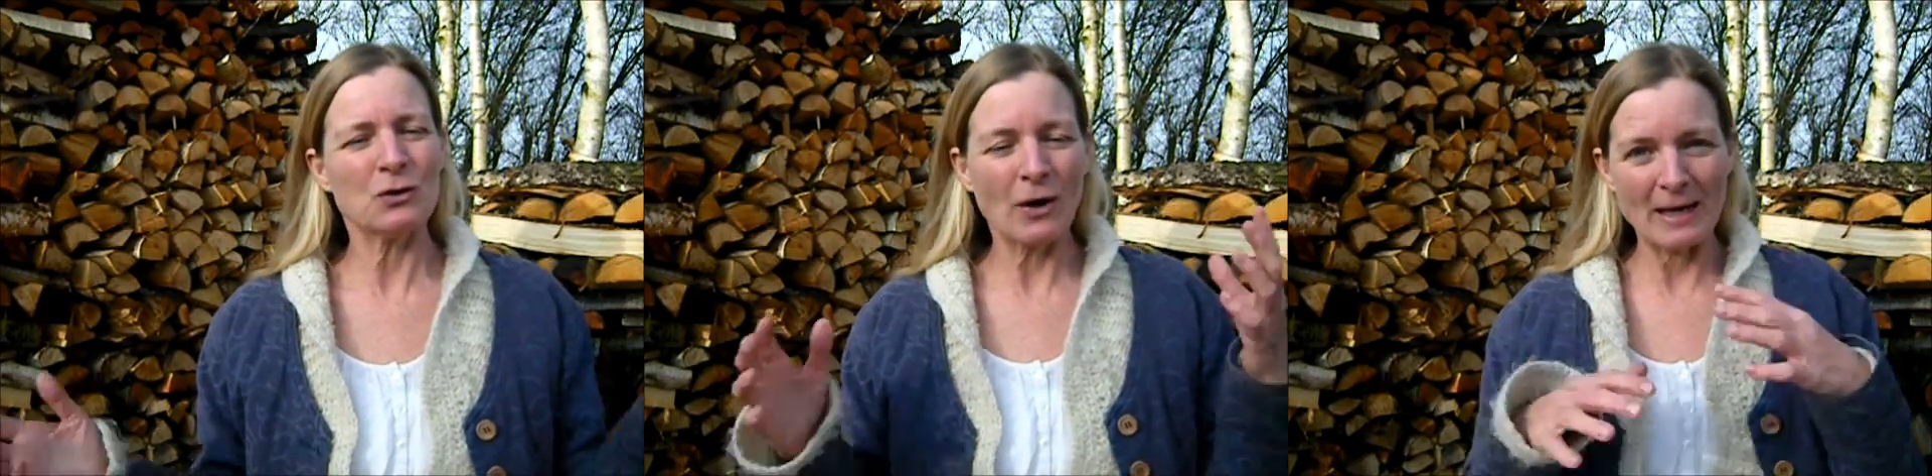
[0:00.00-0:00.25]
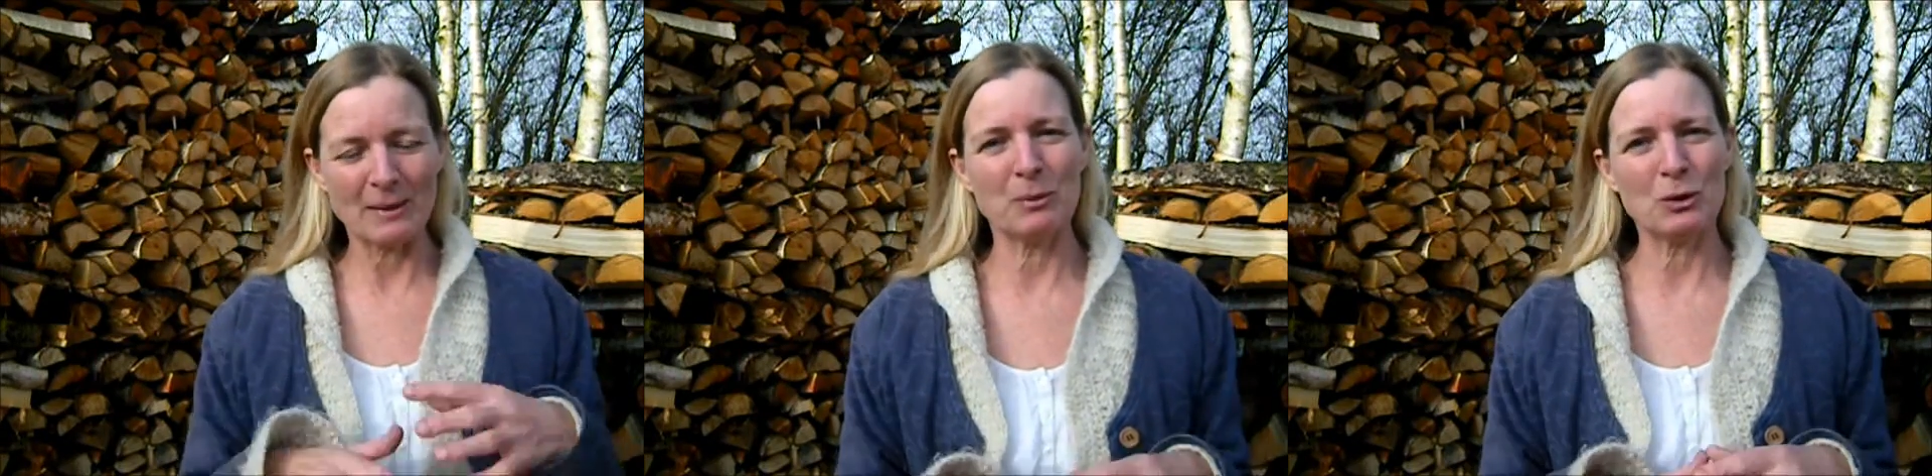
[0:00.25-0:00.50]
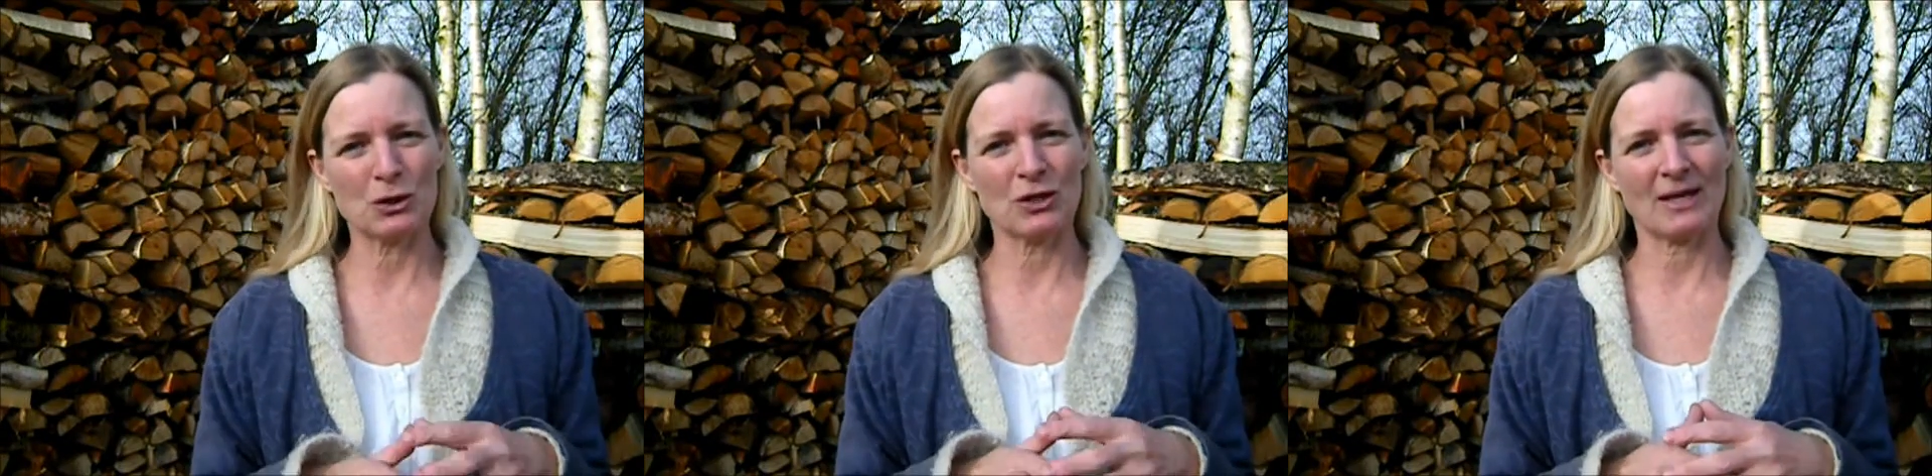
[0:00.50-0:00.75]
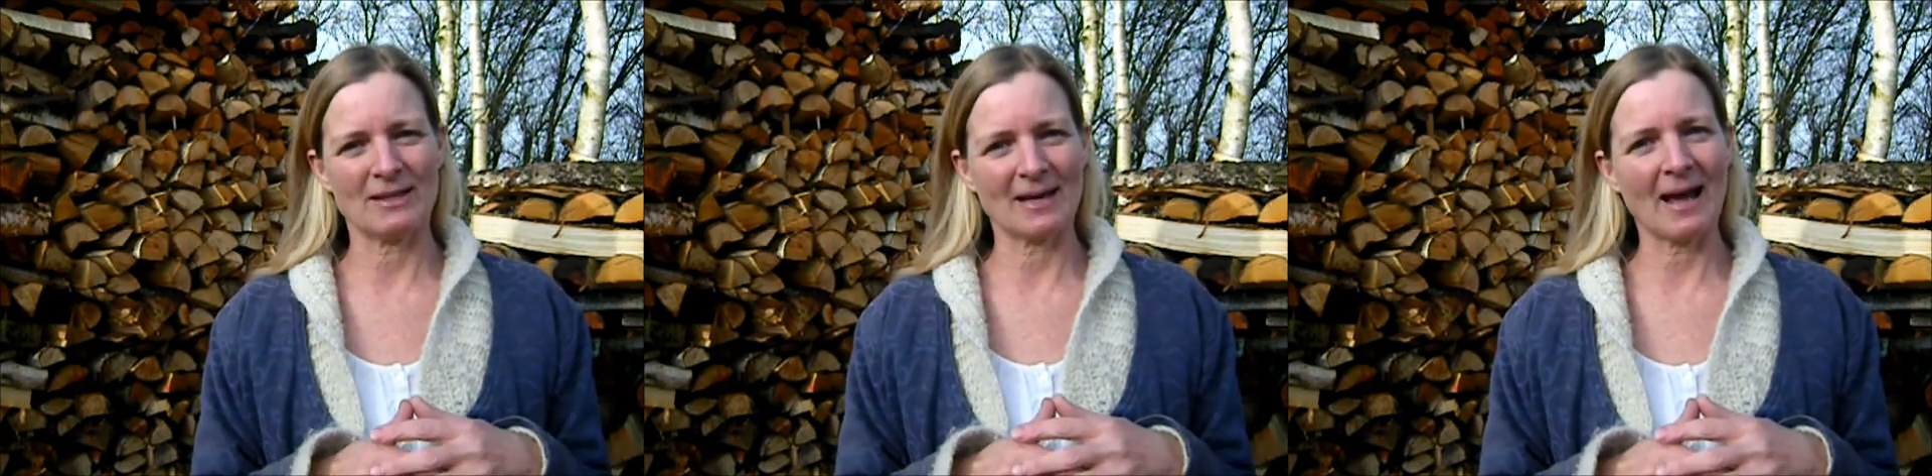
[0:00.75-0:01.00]
try to push
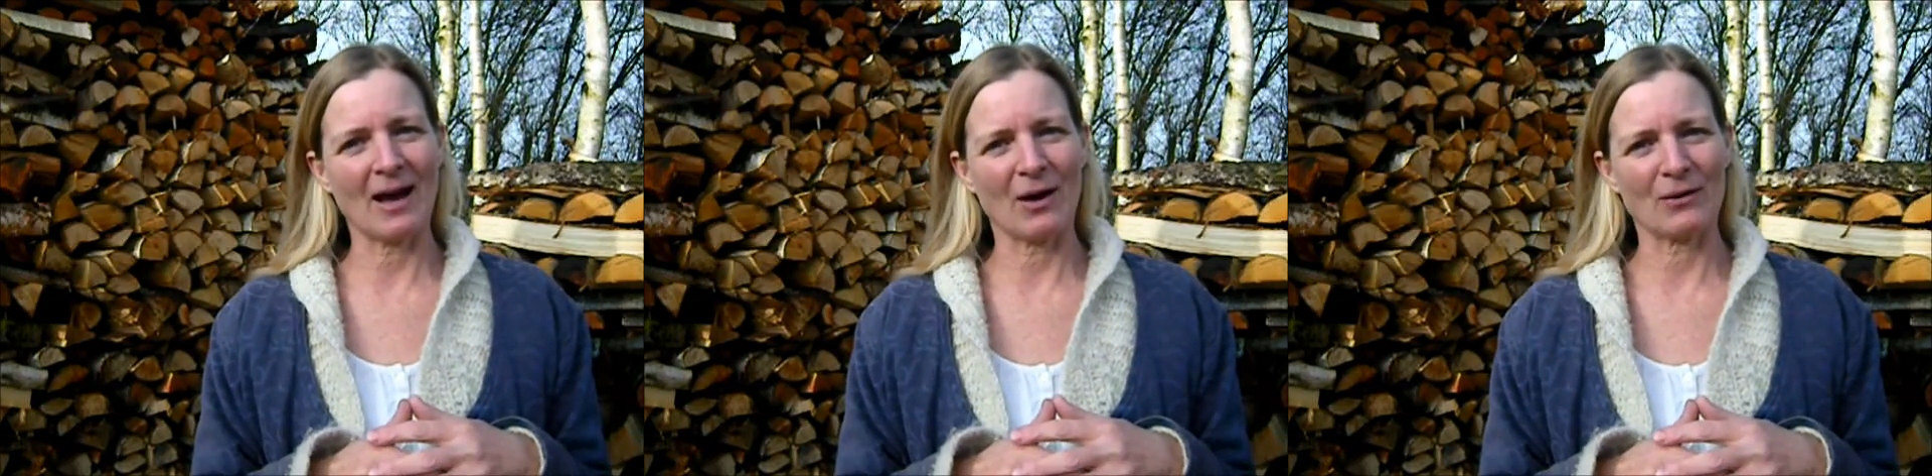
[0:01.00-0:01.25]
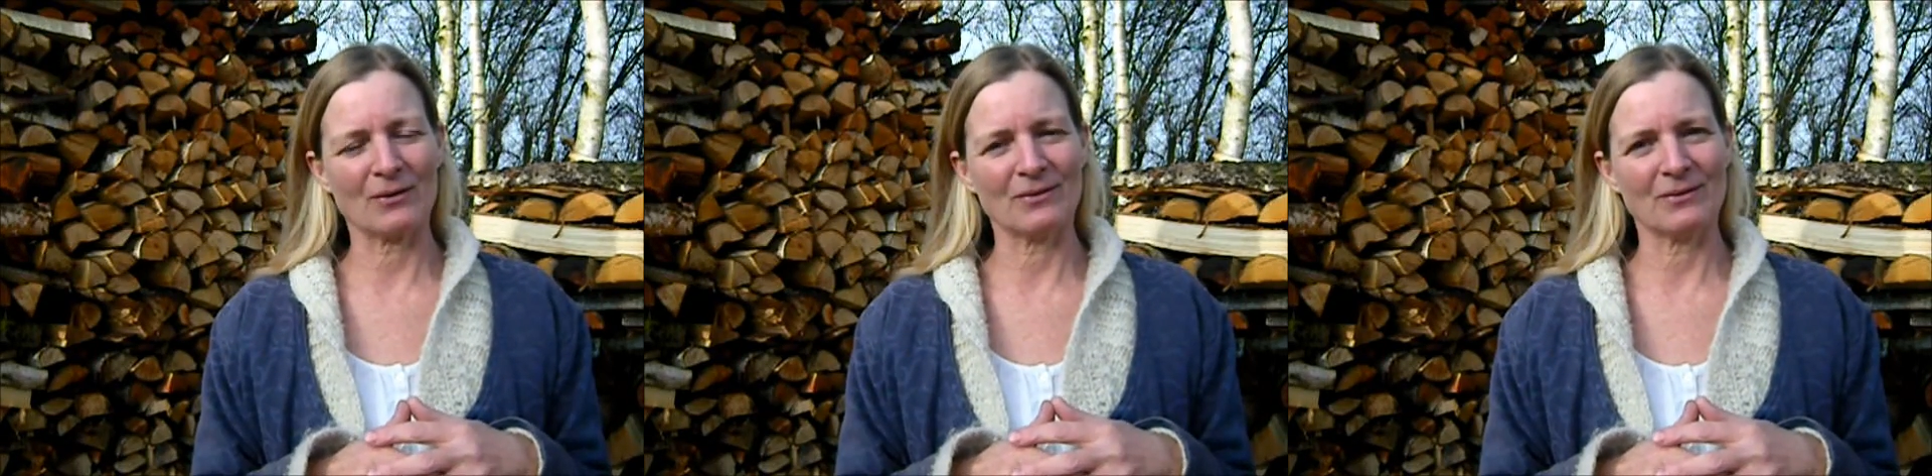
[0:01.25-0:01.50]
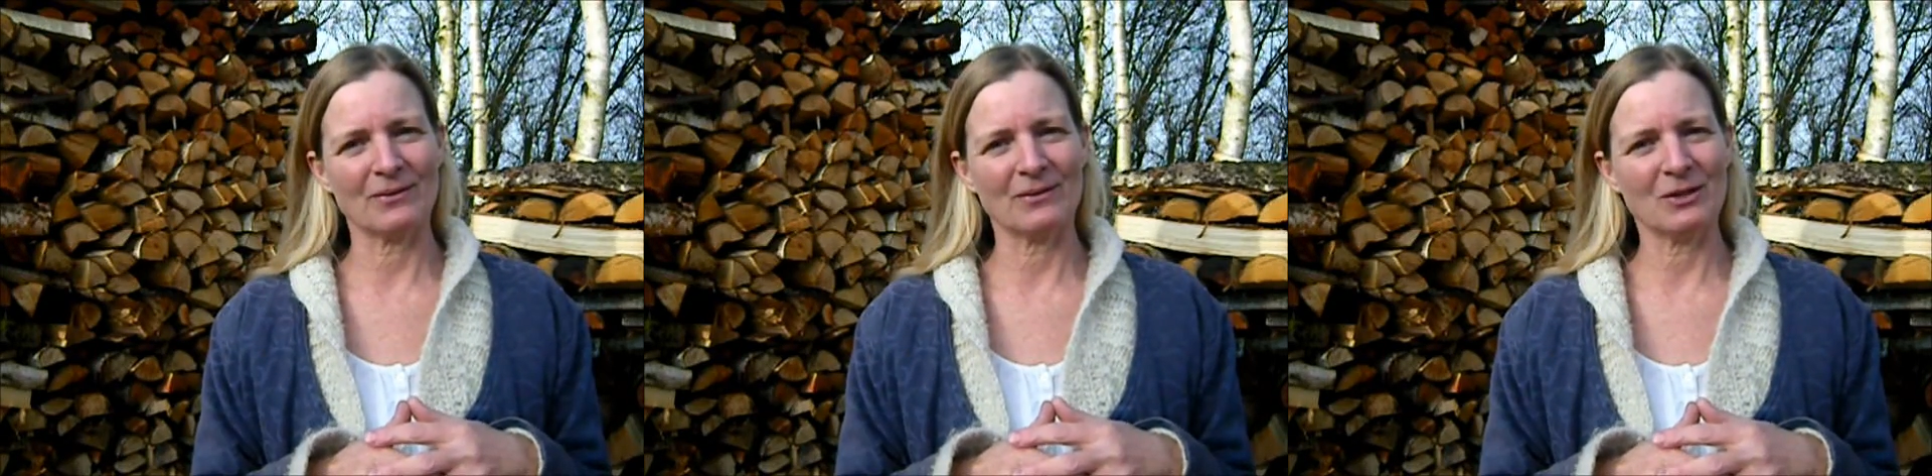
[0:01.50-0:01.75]
that down,